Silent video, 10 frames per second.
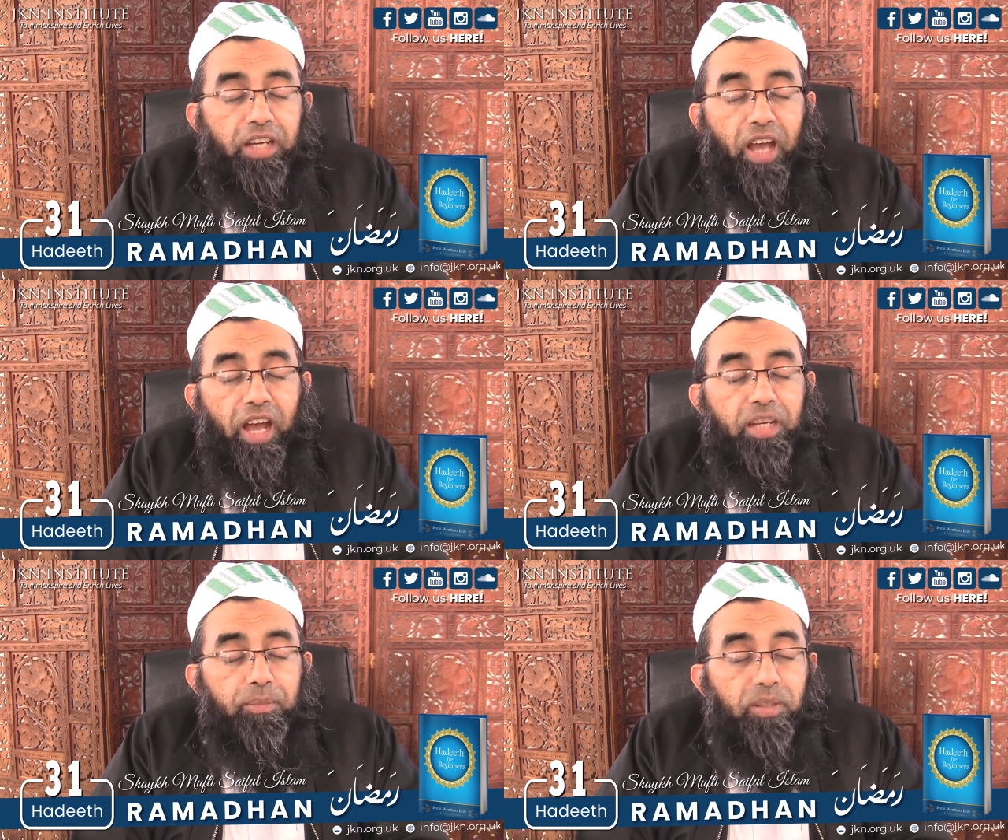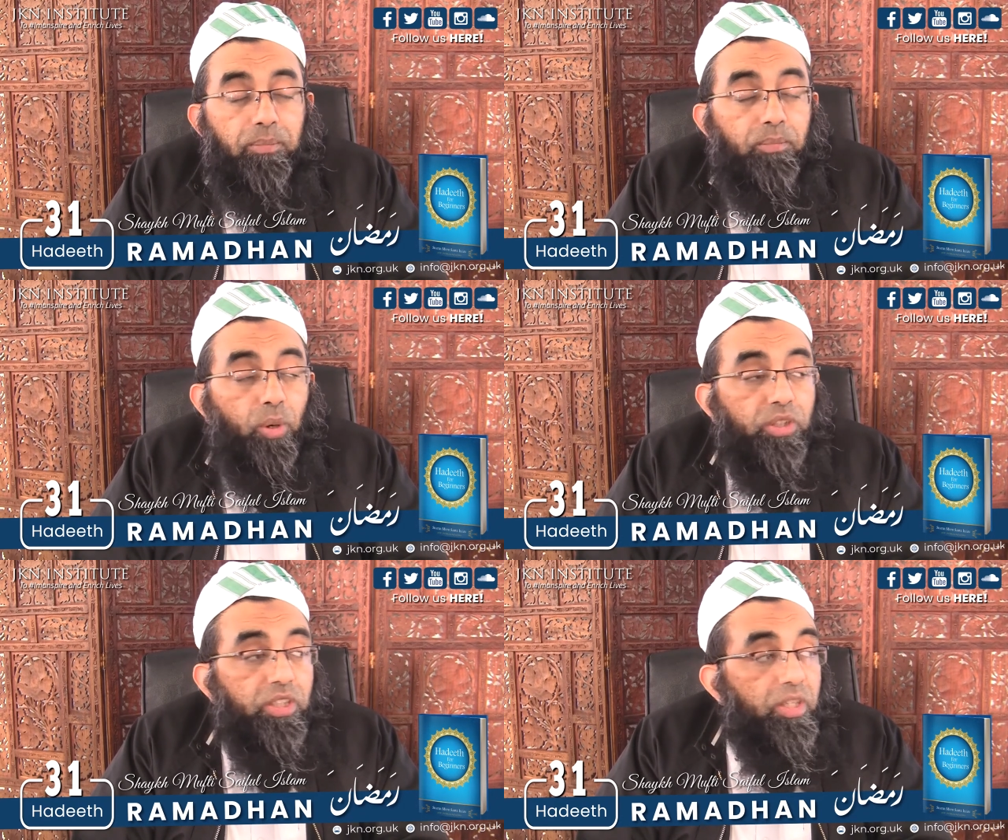in any month
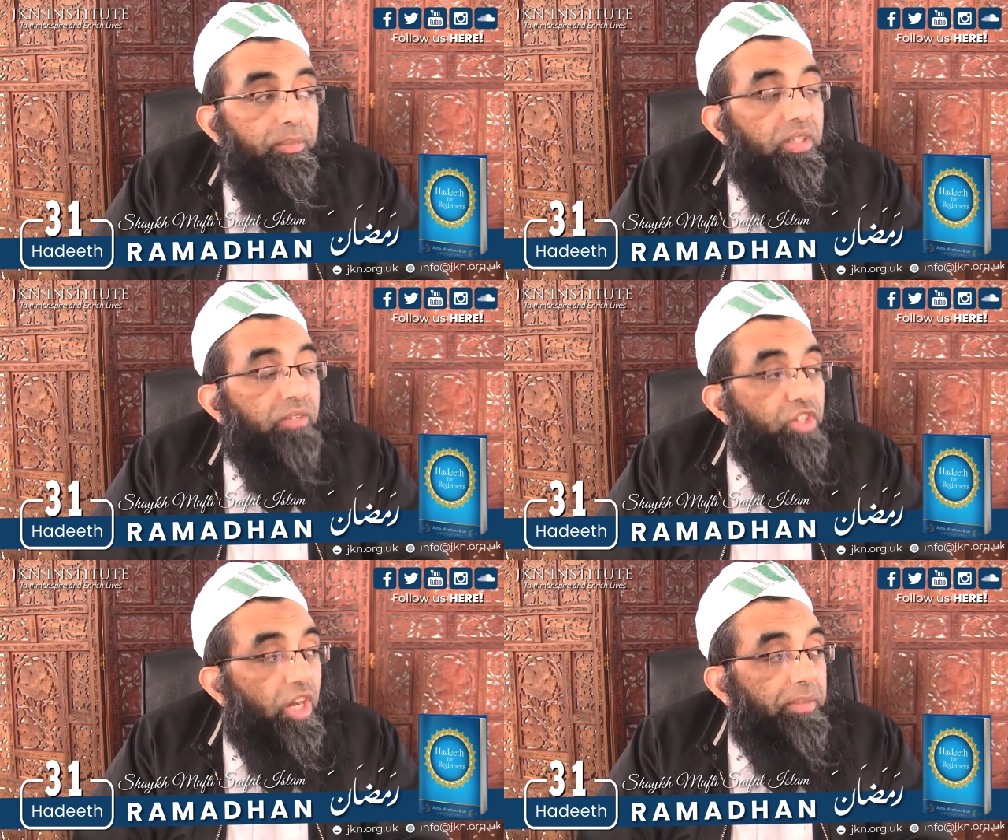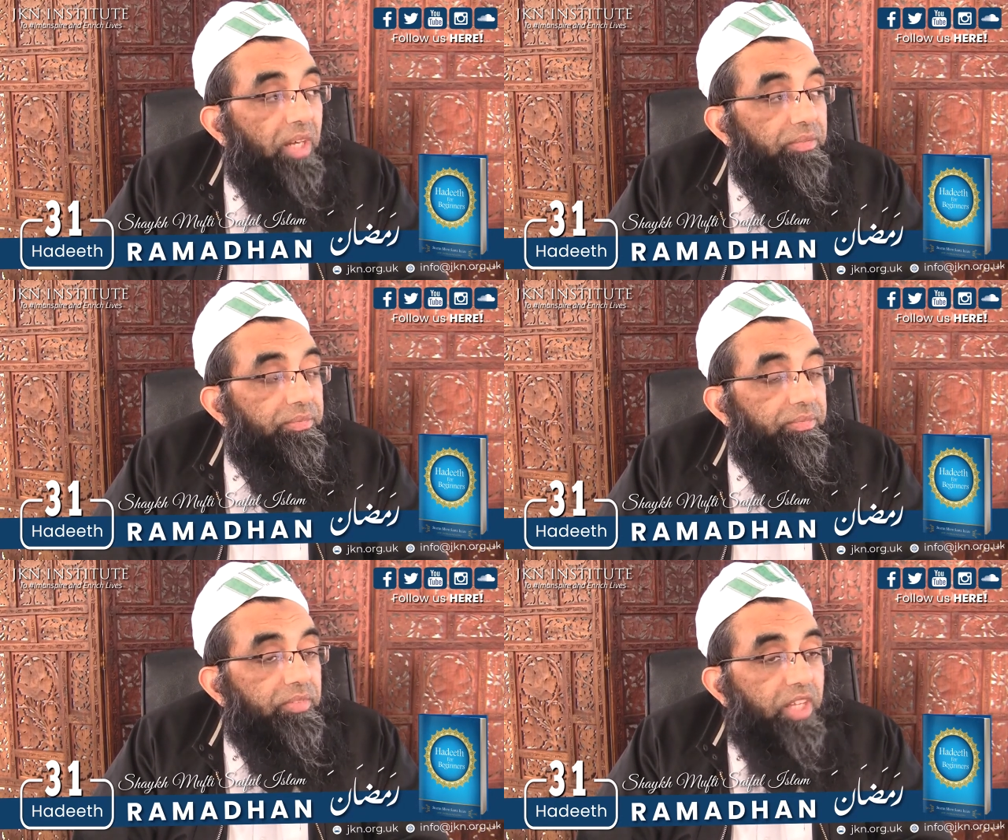more than the month of
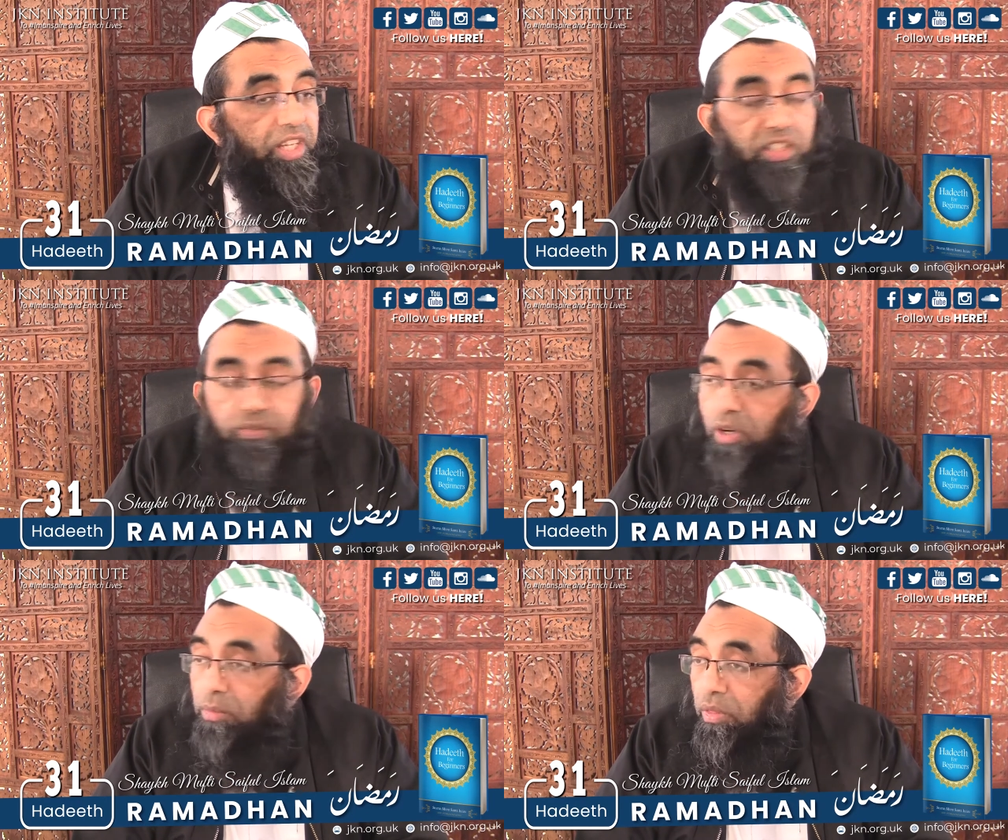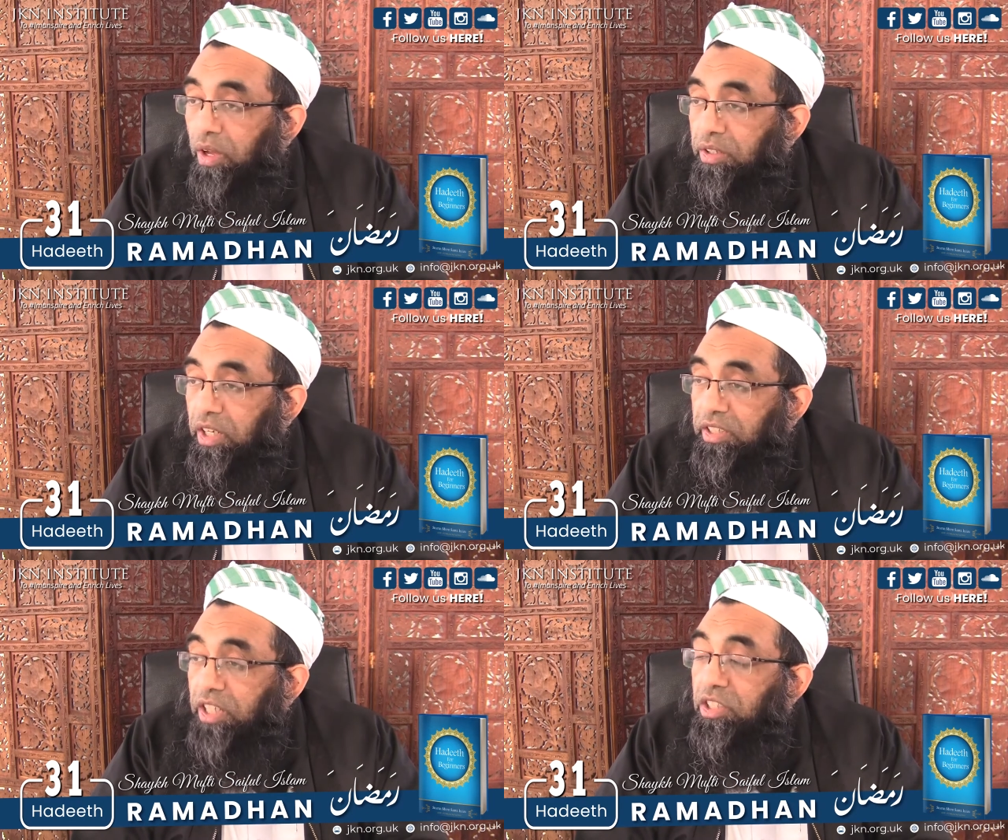Sha'ban, except for Ramadan.